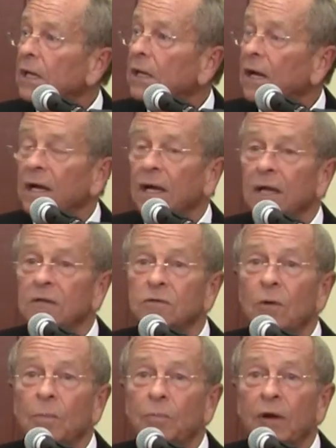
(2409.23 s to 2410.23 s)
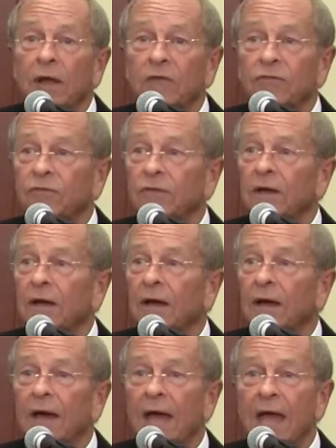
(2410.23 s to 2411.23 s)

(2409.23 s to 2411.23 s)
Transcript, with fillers: uh, to oppress, uh,